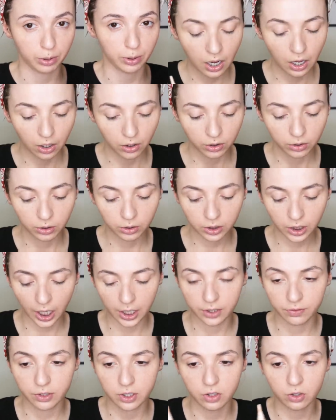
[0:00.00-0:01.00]
I'll
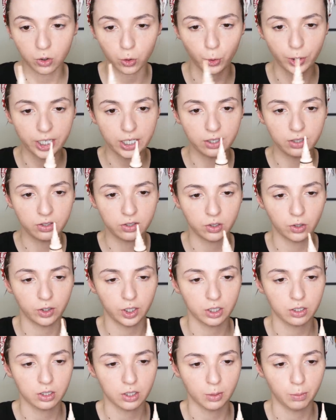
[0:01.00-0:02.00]
kind of squeeze so
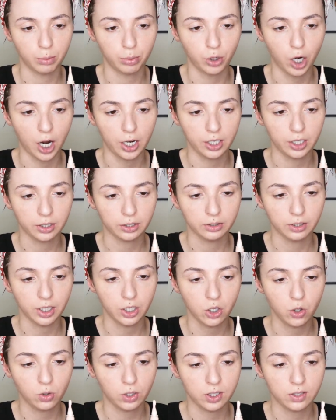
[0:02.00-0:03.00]
there's some product
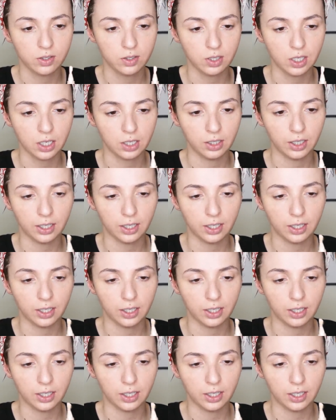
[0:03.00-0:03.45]
and you can see it